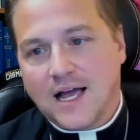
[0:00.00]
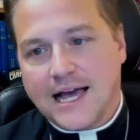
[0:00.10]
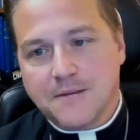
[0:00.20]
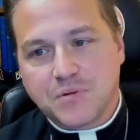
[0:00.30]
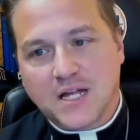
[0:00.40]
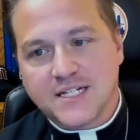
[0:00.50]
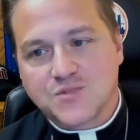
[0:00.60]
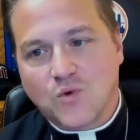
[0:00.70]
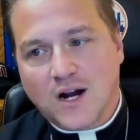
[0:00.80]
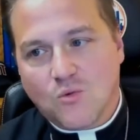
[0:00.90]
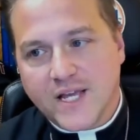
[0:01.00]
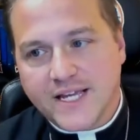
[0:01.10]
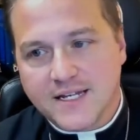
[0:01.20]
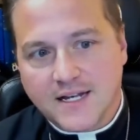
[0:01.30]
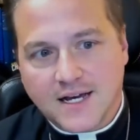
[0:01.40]
and a place where we
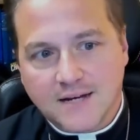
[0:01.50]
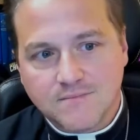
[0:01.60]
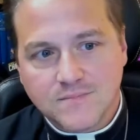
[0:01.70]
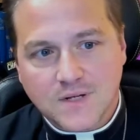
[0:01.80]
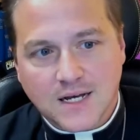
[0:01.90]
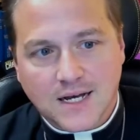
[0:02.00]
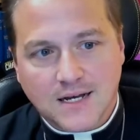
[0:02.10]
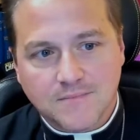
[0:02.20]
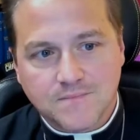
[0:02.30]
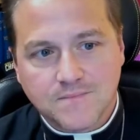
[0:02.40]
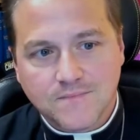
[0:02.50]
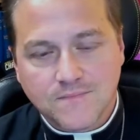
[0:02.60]
can also